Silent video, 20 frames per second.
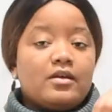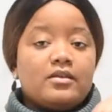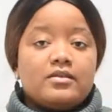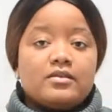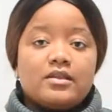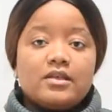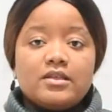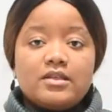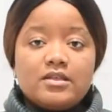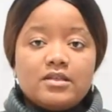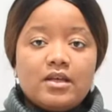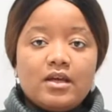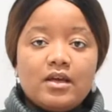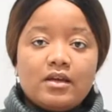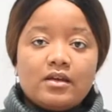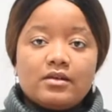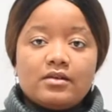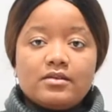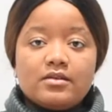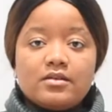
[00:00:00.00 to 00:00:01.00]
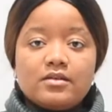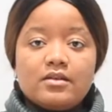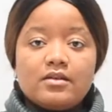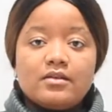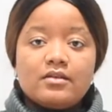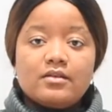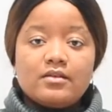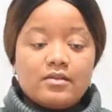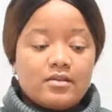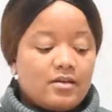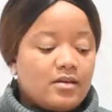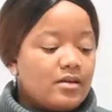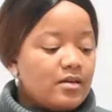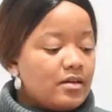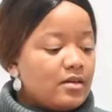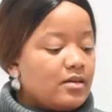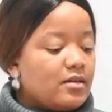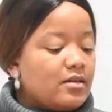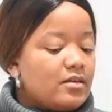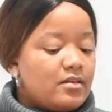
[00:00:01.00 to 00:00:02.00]
And that's it.
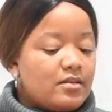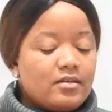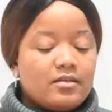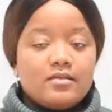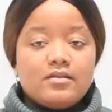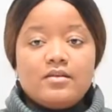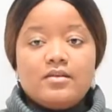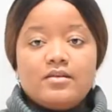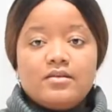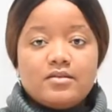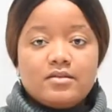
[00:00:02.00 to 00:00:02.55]
This